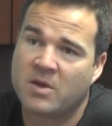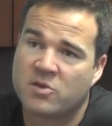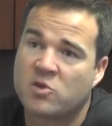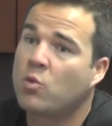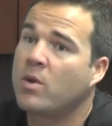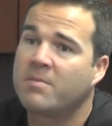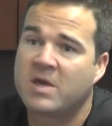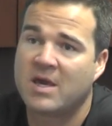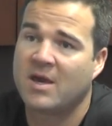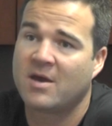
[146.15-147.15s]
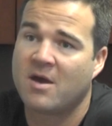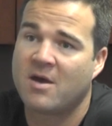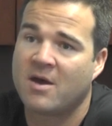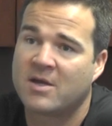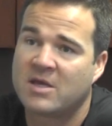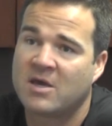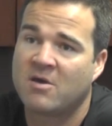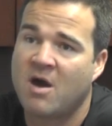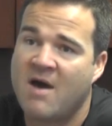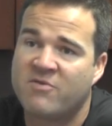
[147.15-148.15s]
squib kick on
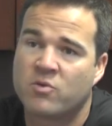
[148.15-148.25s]
kickoff.